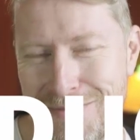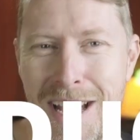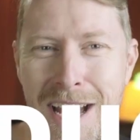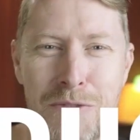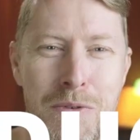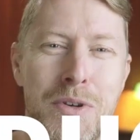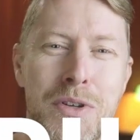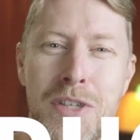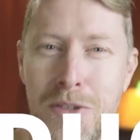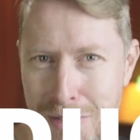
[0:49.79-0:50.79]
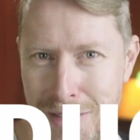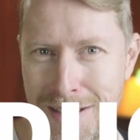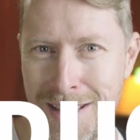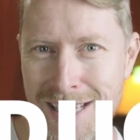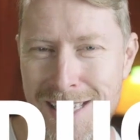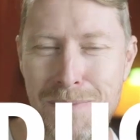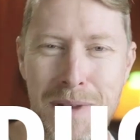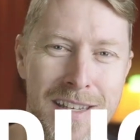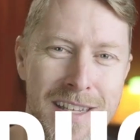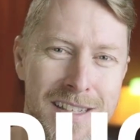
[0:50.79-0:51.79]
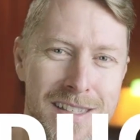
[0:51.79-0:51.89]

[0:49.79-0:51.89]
I reproduced these paintings.